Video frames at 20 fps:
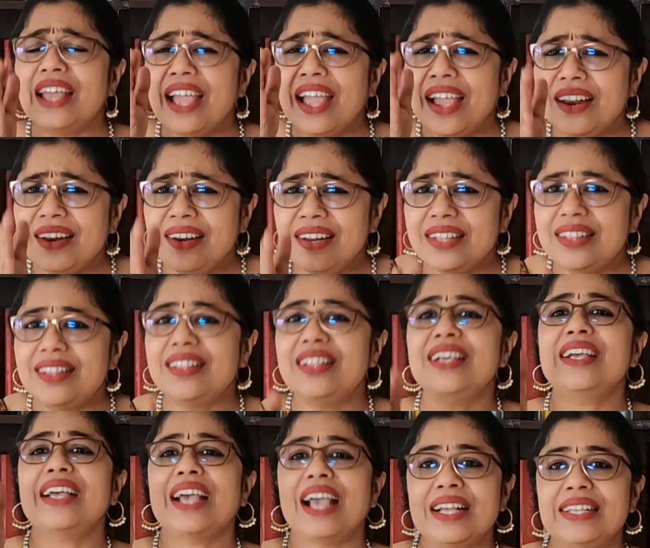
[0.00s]

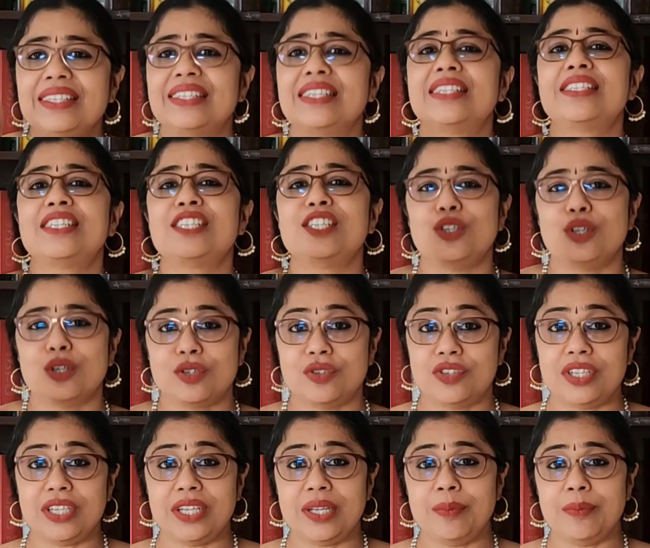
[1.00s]
anything exist in your
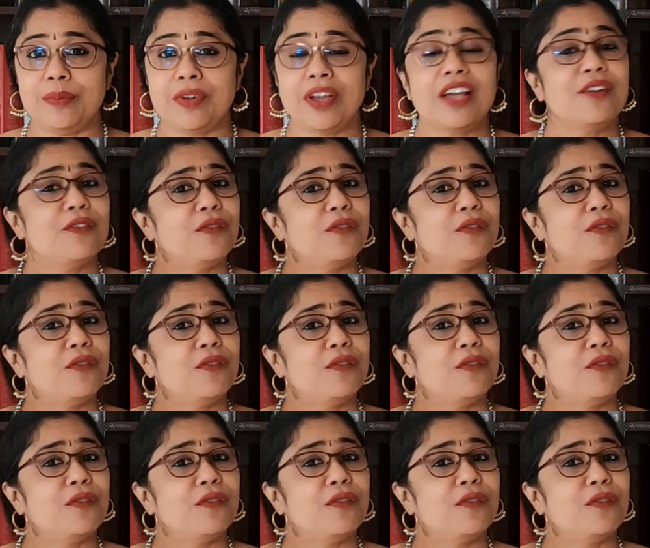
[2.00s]
dream